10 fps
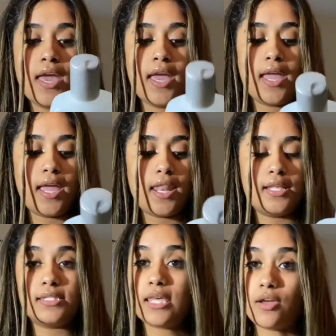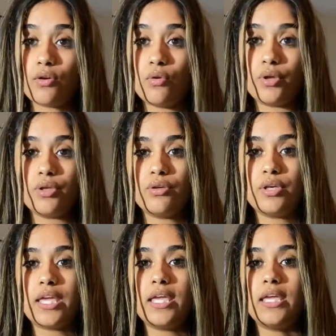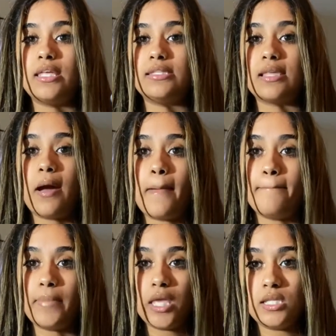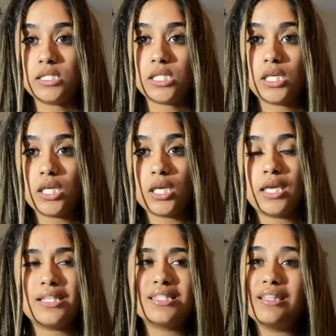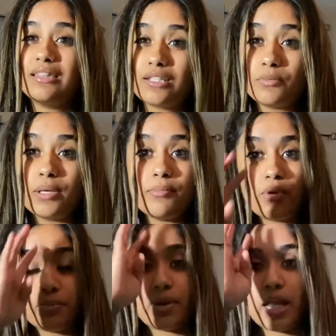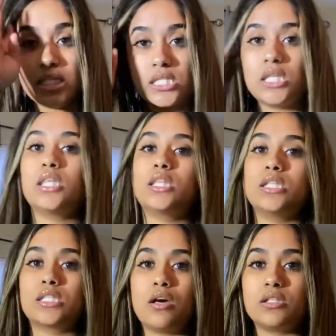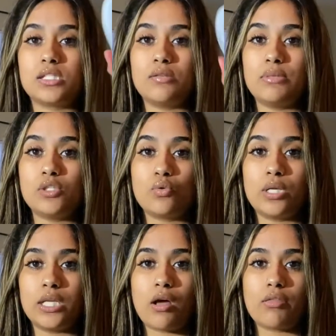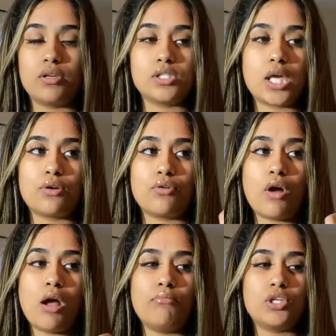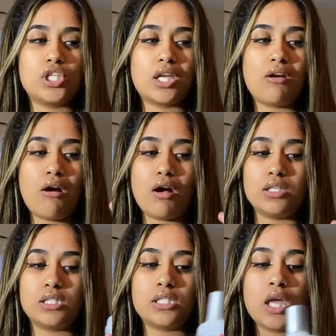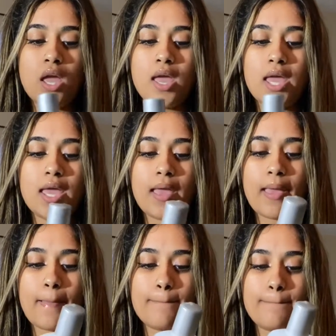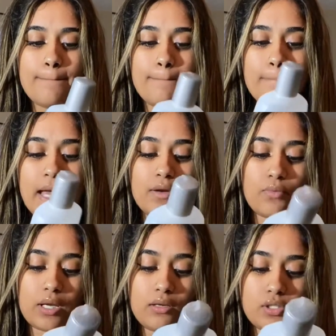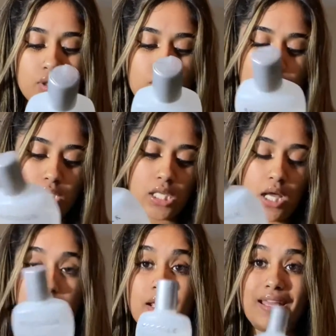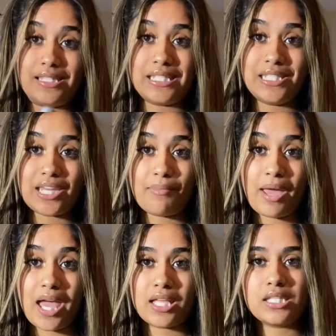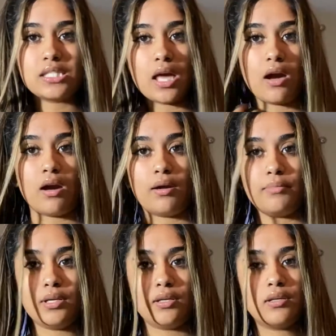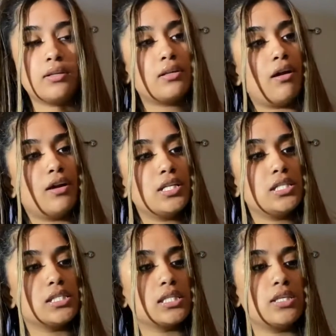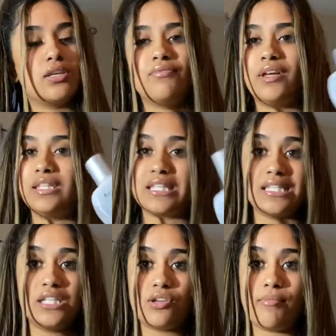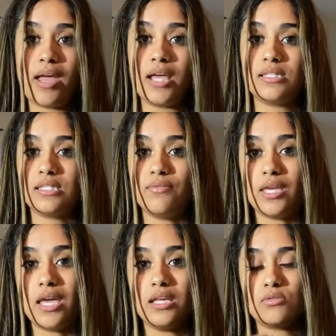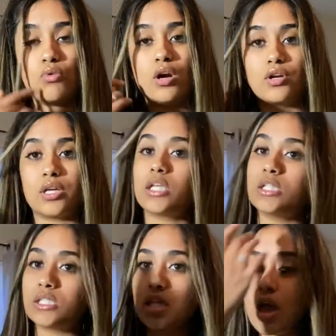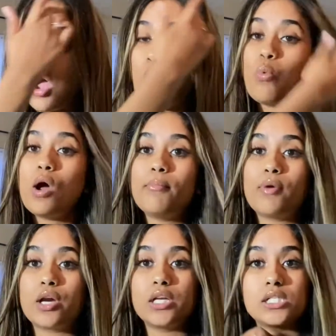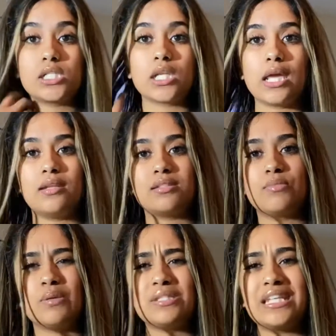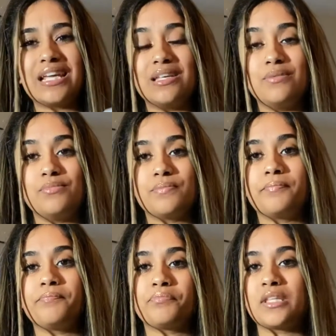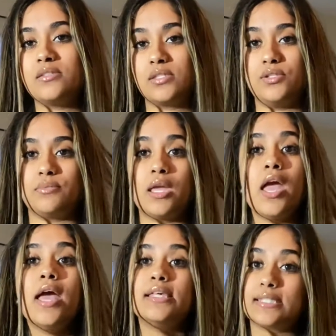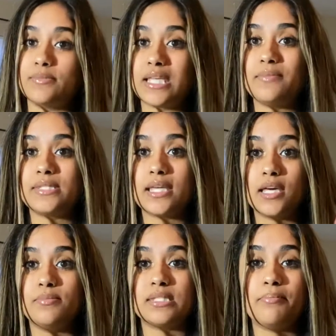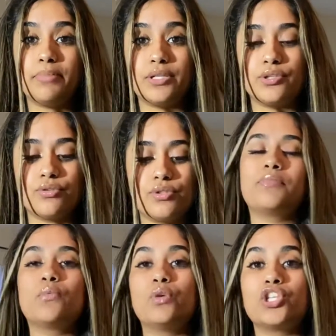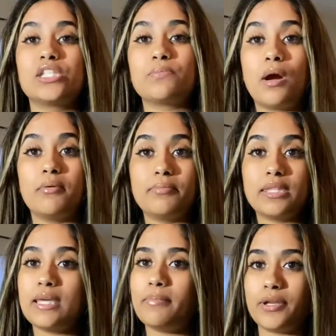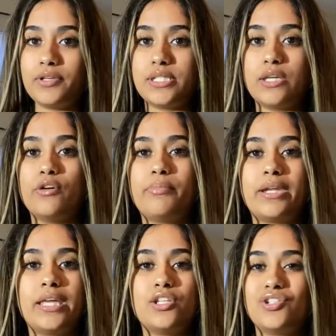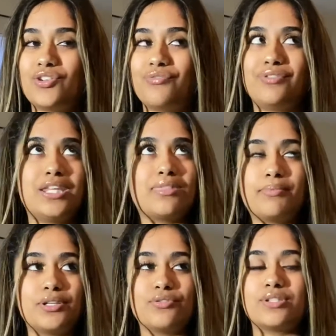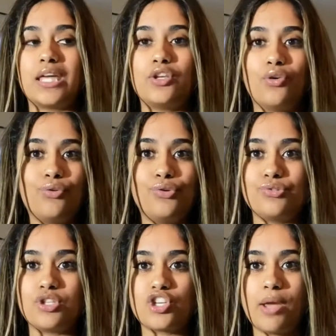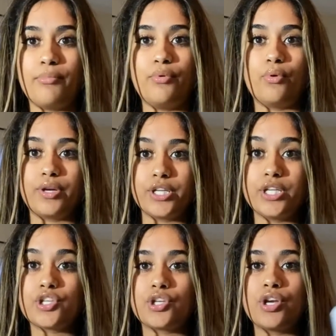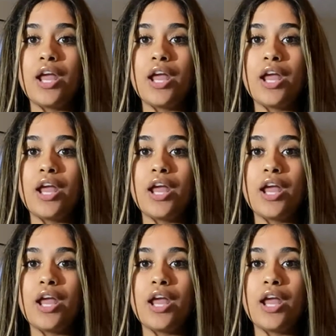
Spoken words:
It is hair oil. It is amazing. It's a little bit more pricey. This costed me $20. I don't know how much it cost at a regular store because I got it at TJ Maxx. Honestly, you can find this at TJ Maxx, CVS, Walgreens, Walmart, and sometimes when it comes, sometimes it comes in bundles, which is probably a better deal, but I don't need the bundles. I don't use the shampoo or conditioner.